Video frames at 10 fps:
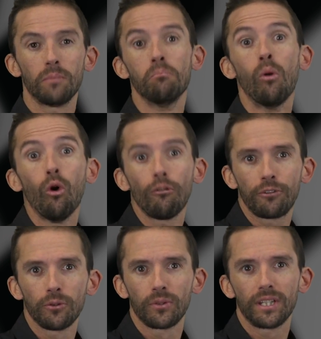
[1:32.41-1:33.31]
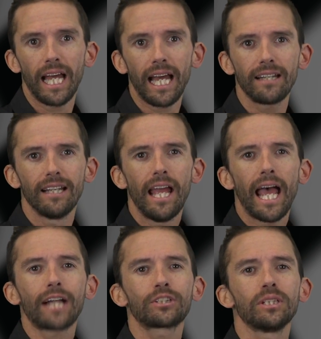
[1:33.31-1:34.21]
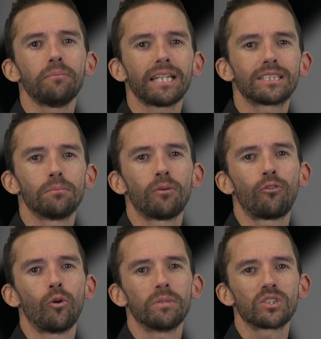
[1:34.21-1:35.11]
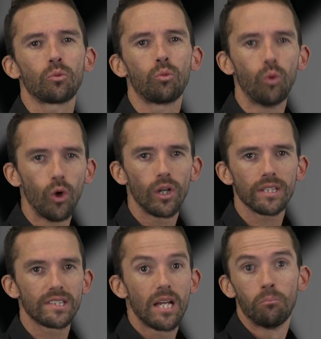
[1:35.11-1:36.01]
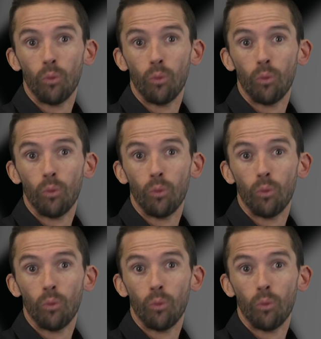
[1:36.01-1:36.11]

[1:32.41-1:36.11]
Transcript: And more fuel than that actually makes the performance worse.